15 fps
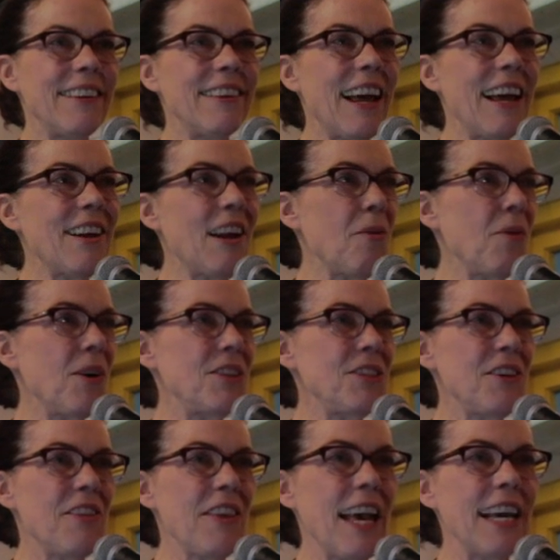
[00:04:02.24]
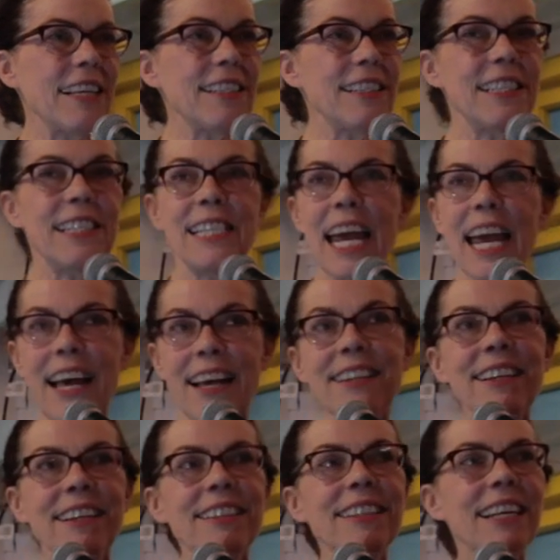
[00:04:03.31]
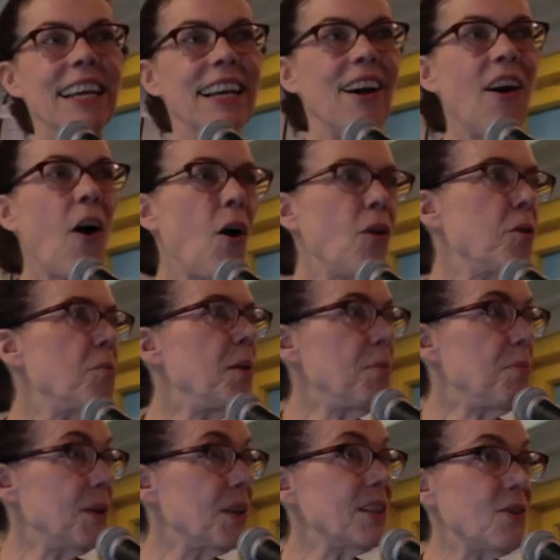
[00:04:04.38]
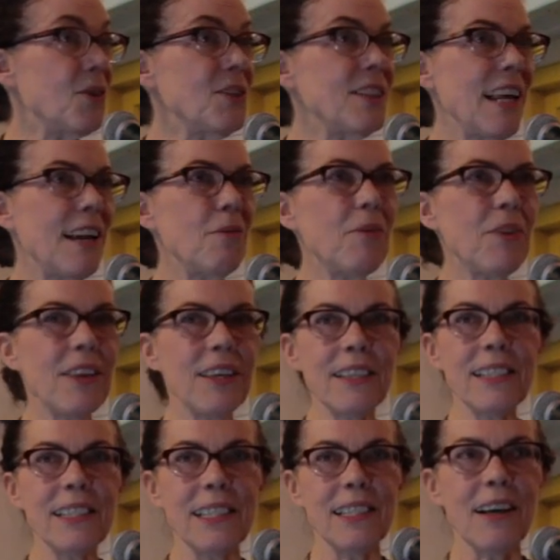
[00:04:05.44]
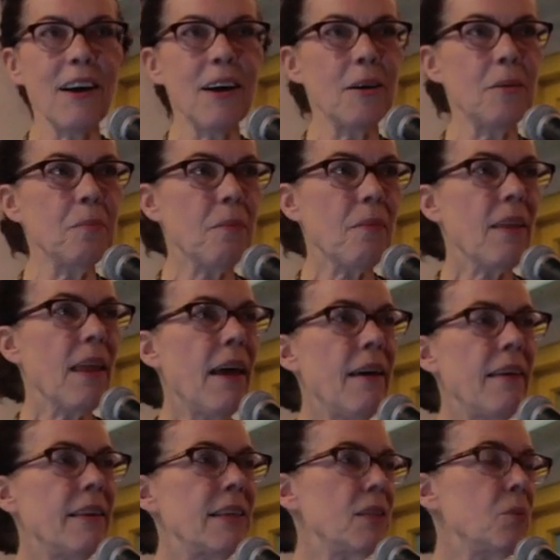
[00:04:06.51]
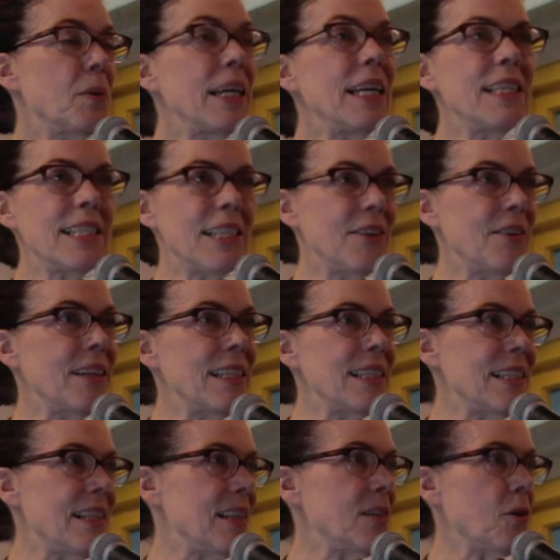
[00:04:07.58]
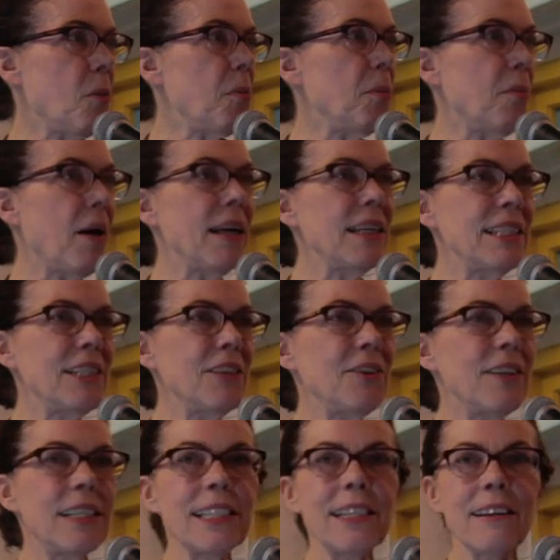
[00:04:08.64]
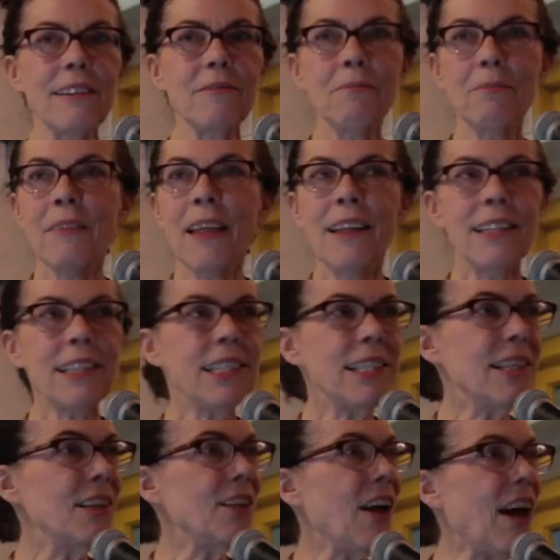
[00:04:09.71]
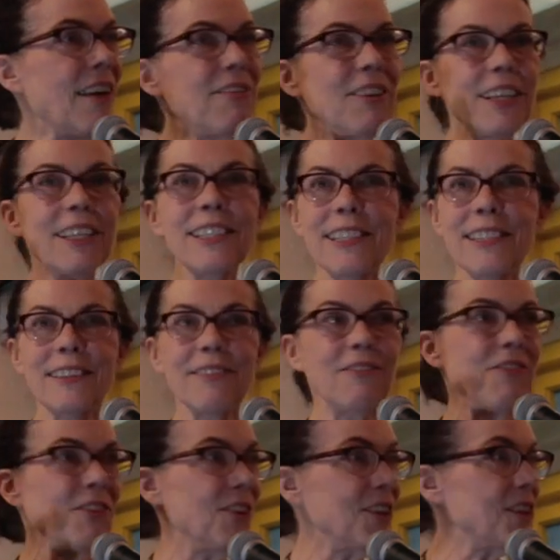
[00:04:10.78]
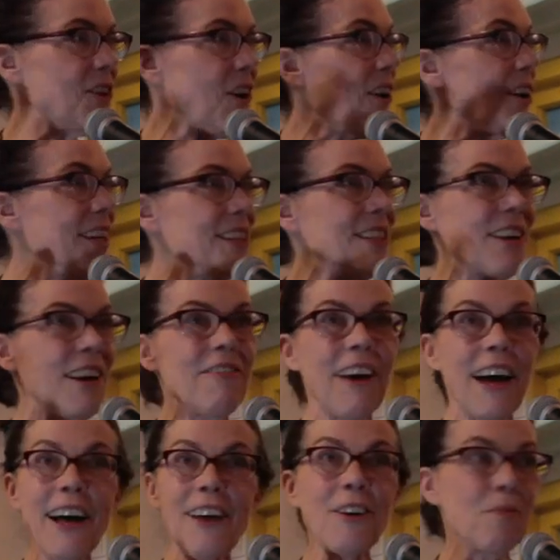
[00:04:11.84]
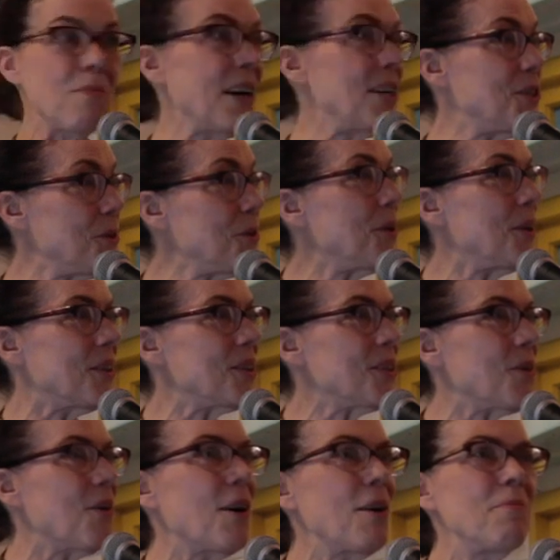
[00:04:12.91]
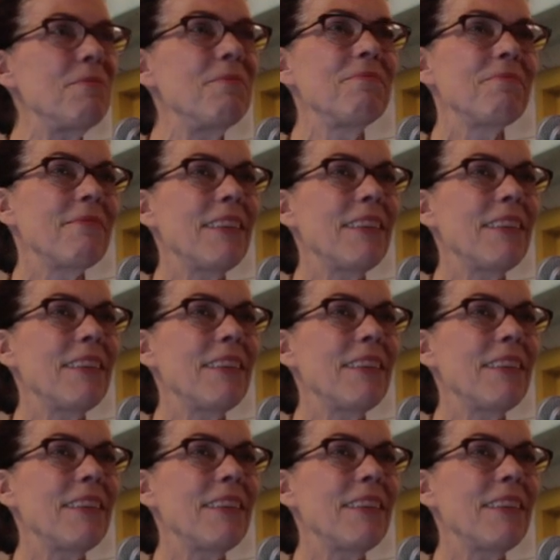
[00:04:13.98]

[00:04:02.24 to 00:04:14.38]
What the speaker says: and I want to thank Stan and all the people associated with this this reading series, this open mic series, and this is the liveliest and fullest audience I've had on my tour, so I'm